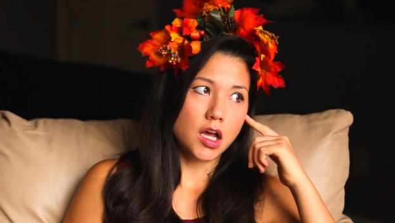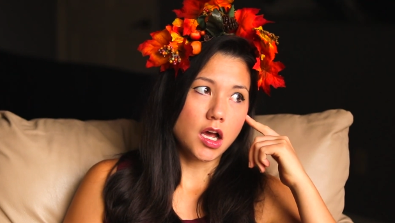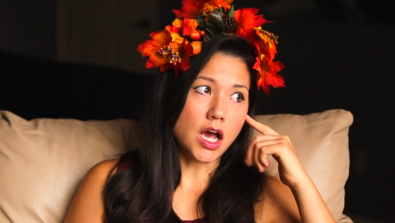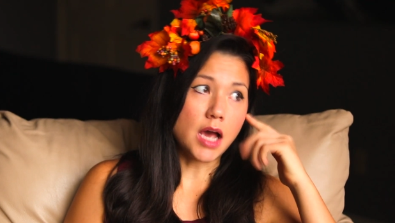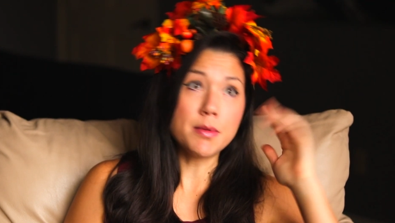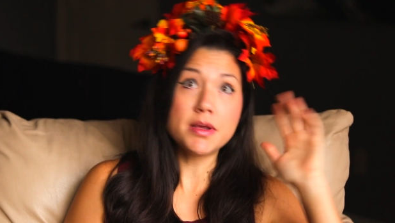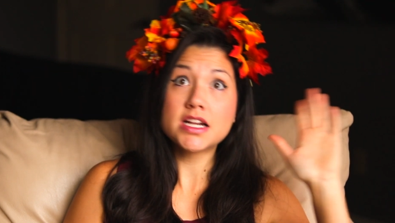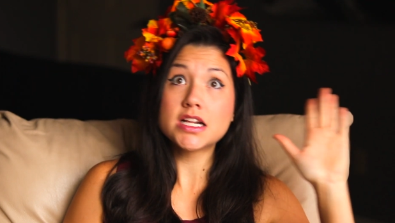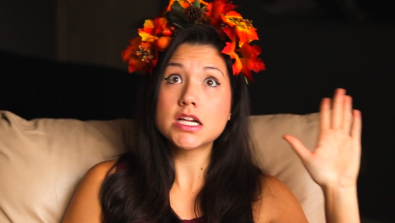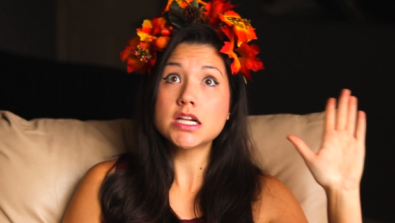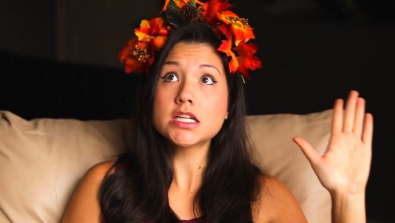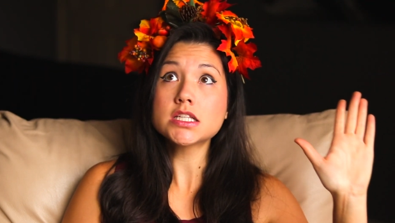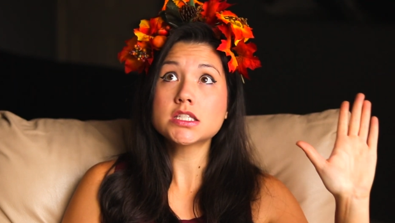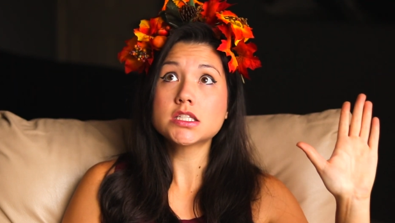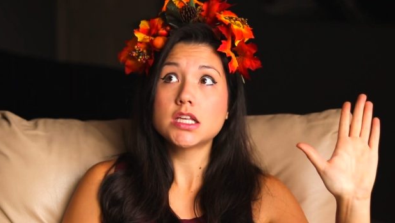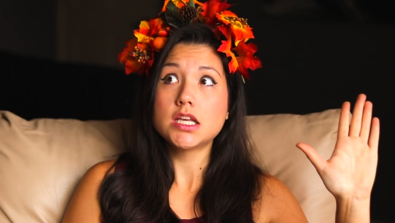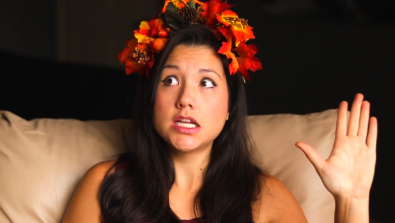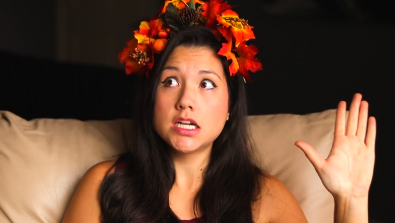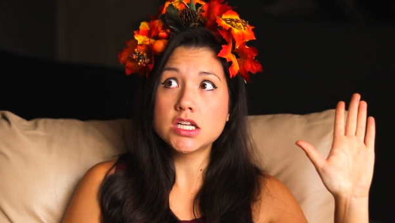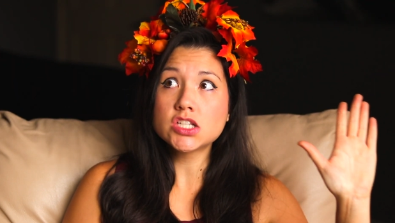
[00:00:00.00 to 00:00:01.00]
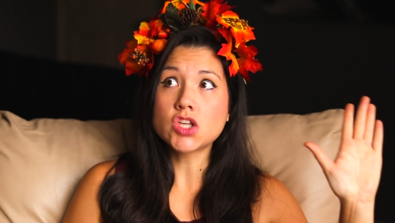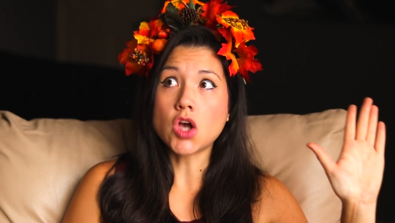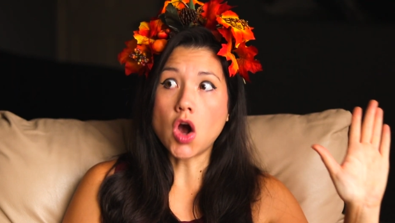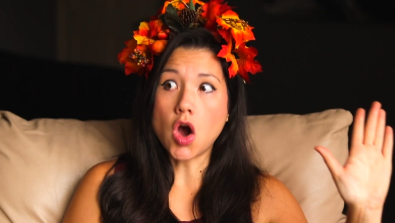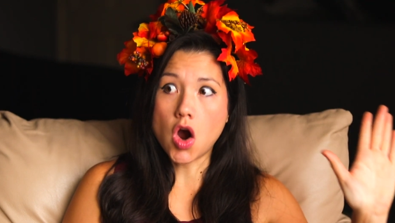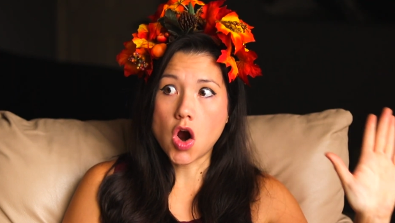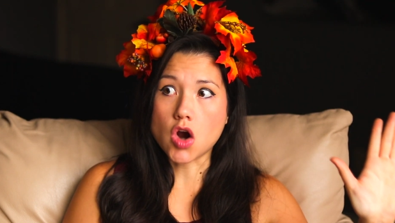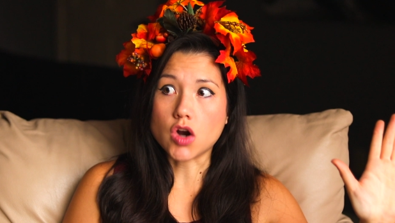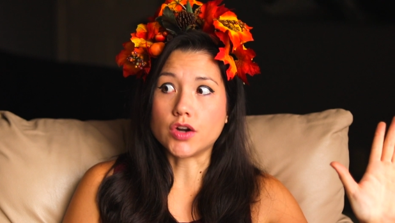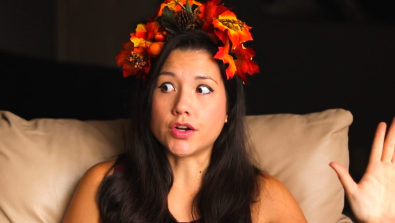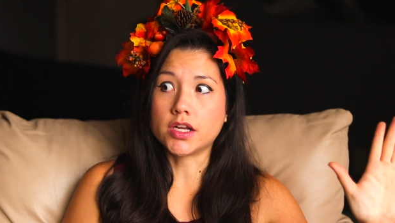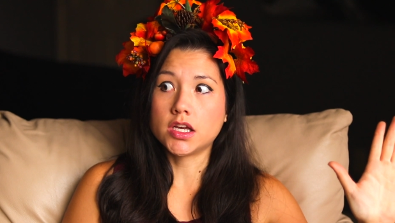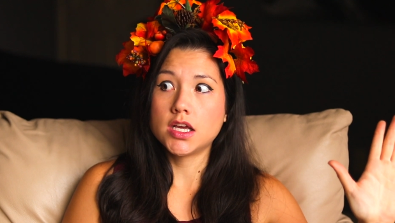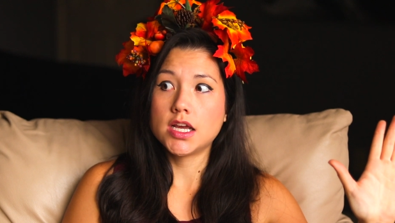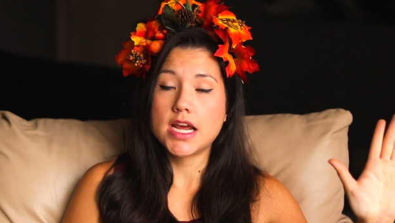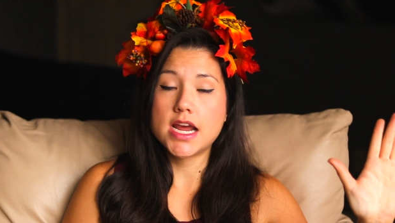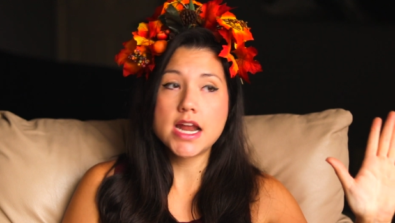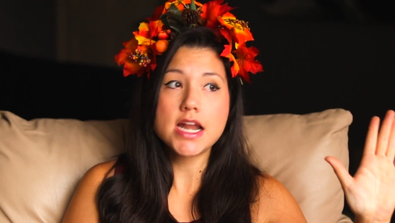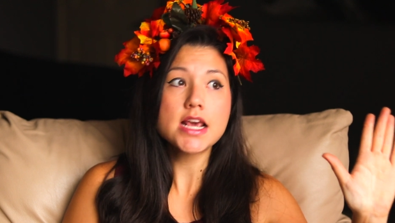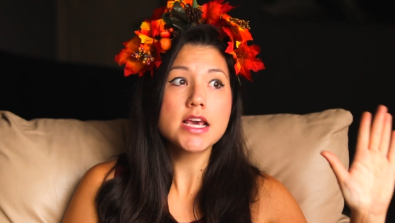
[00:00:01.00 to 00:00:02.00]
I mean, it is, it is hard.
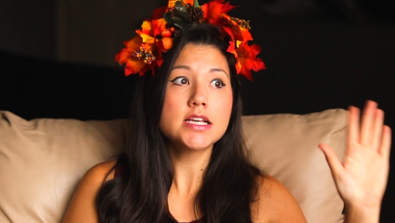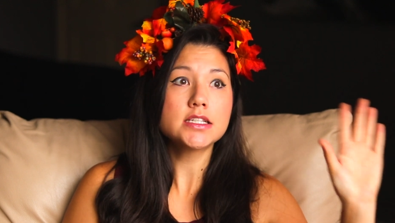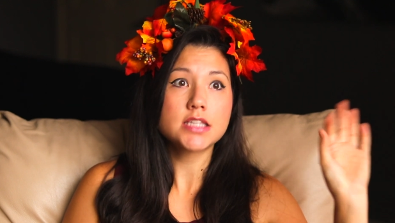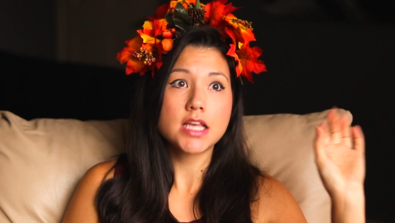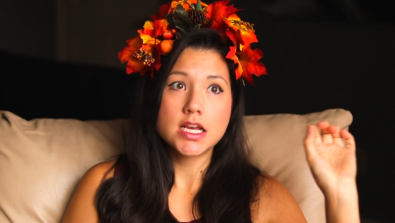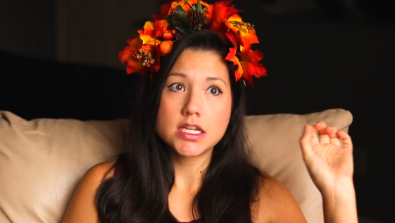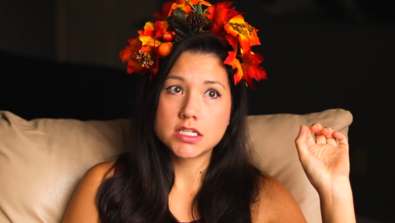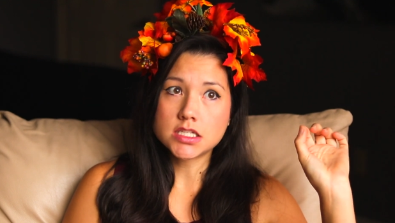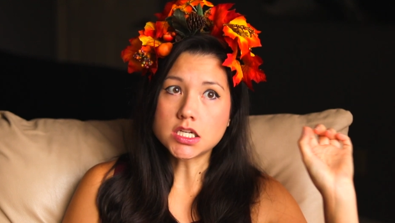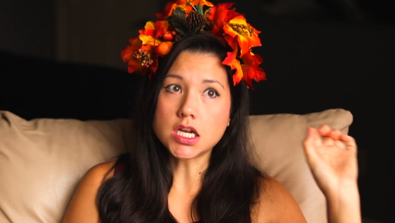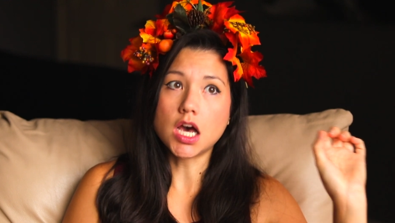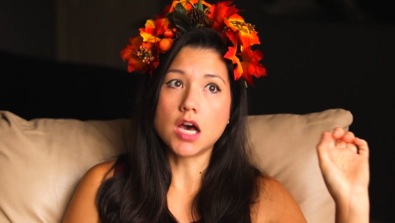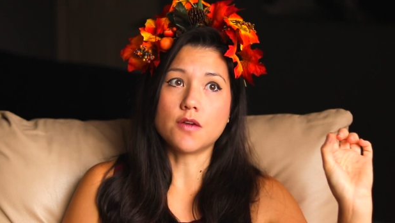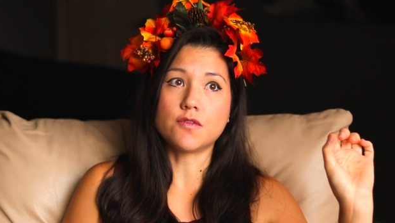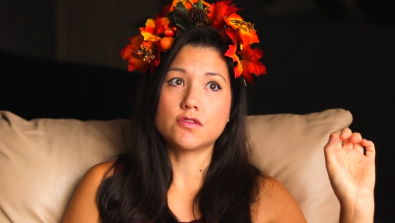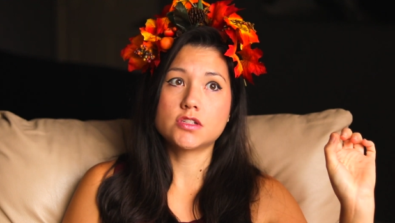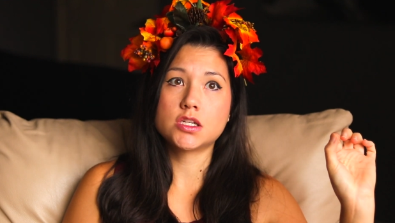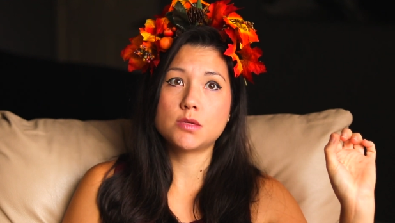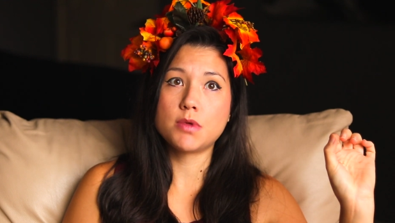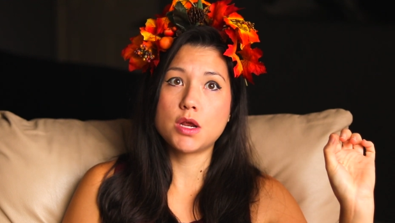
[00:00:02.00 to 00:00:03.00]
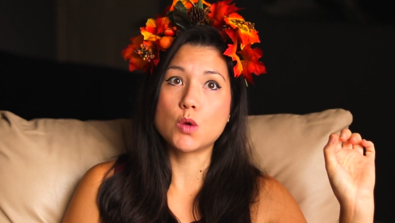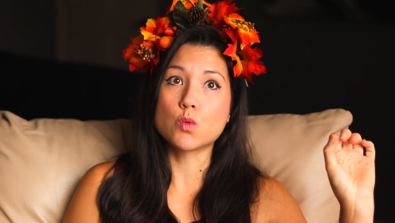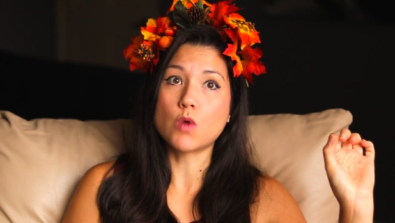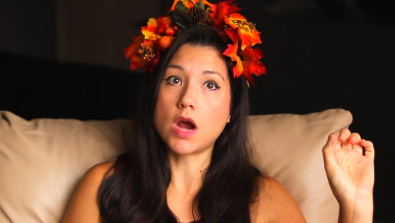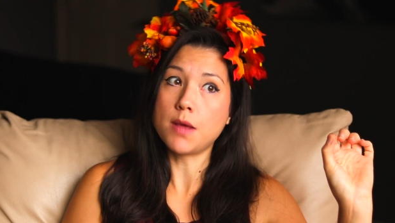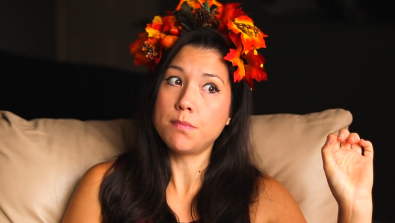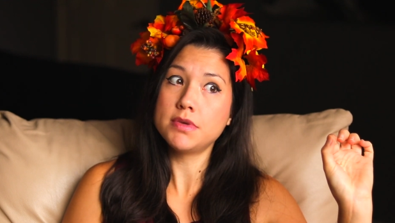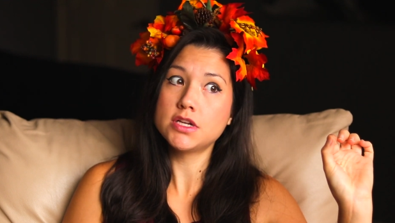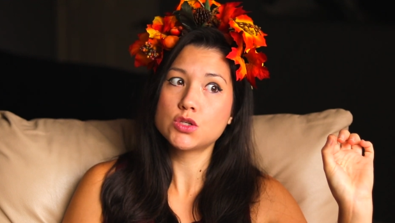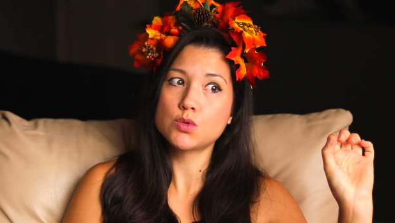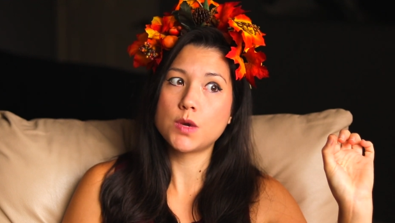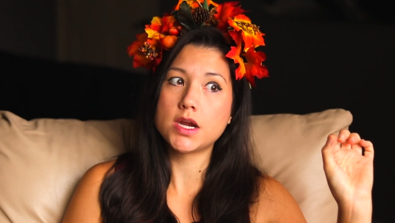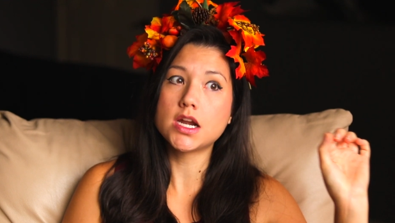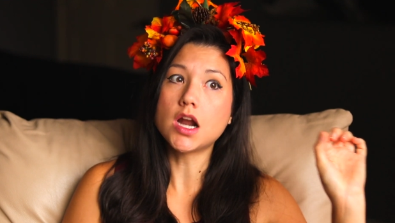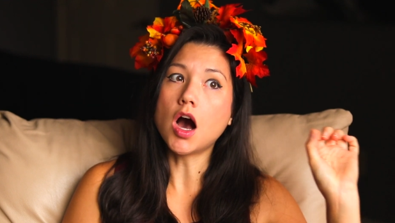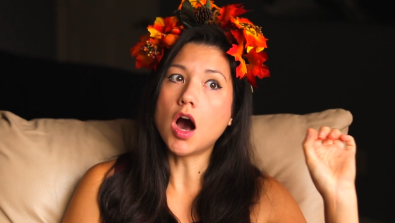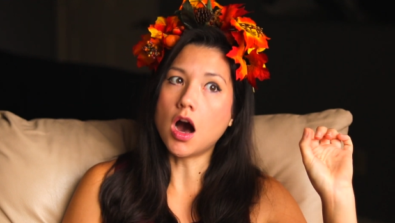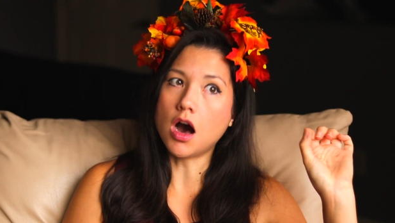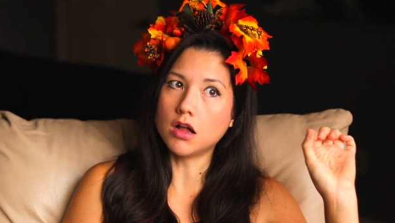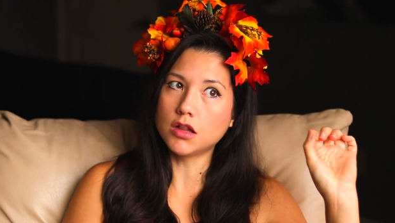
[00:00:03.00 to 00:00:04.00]
It is tough to be right
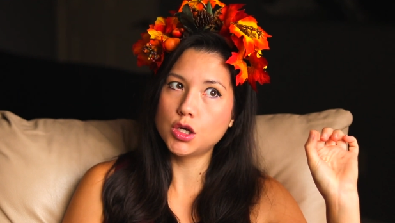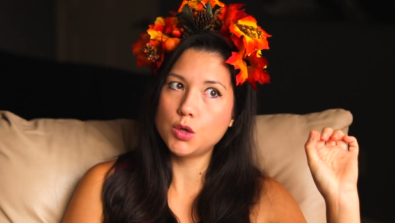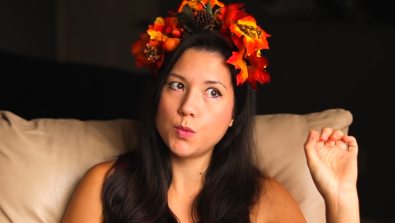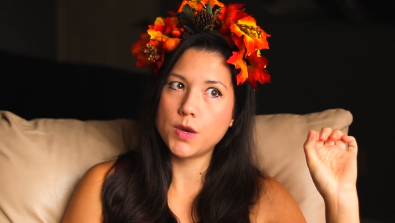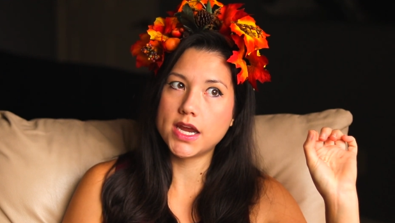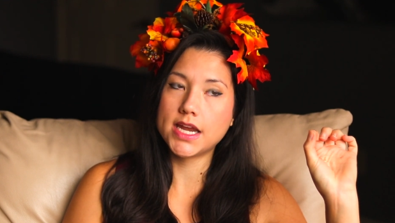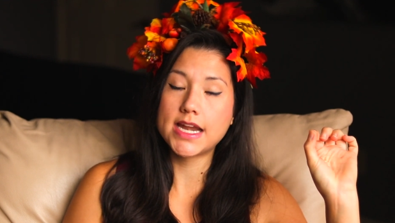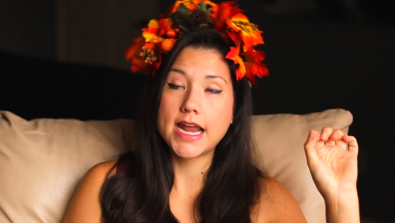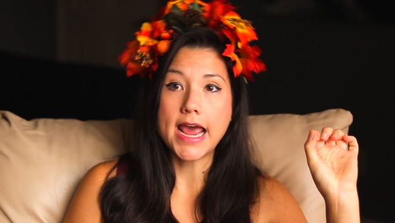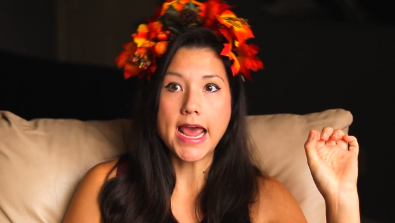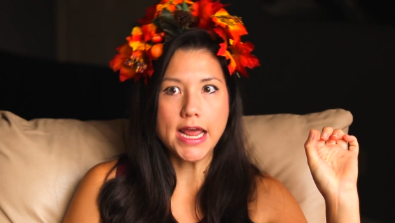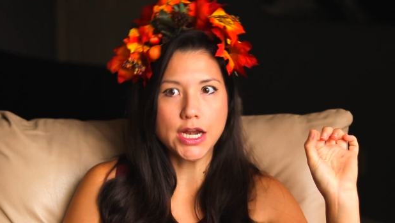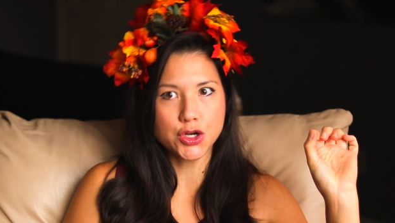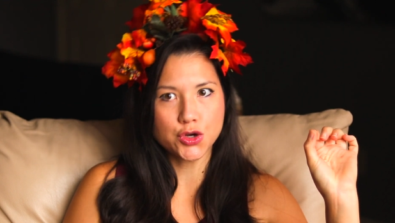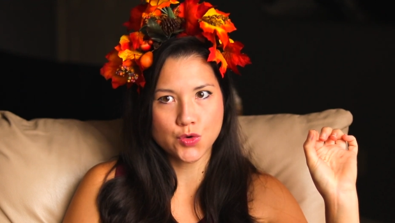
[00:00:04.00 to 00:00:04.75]
between Halloween and